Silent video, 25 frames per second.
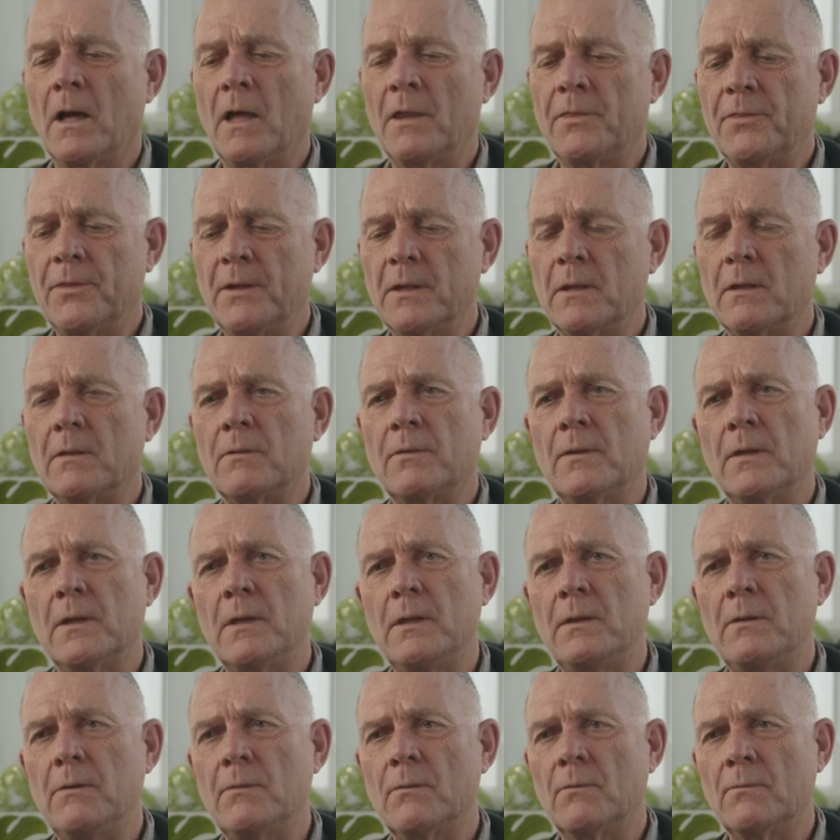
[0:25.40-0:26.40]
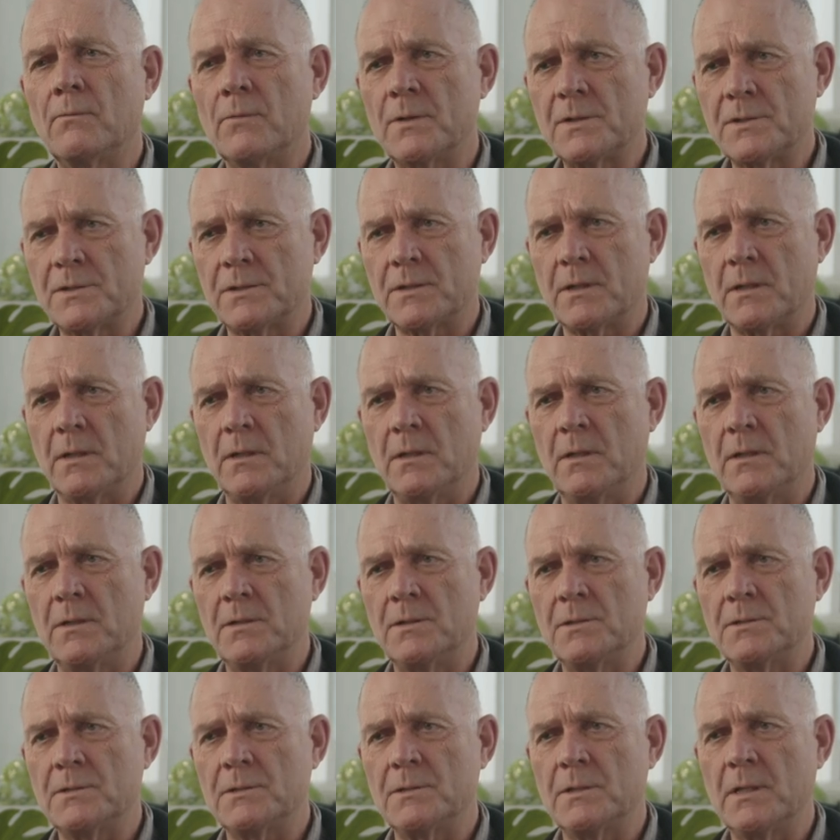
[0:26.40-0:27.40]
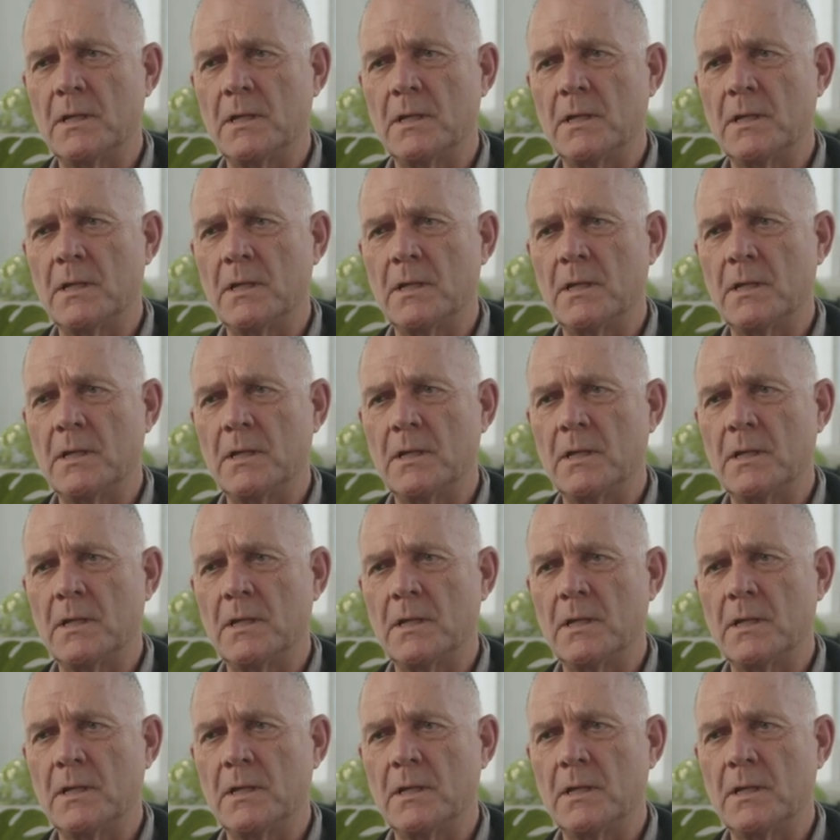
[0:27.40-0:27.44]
I think the risk is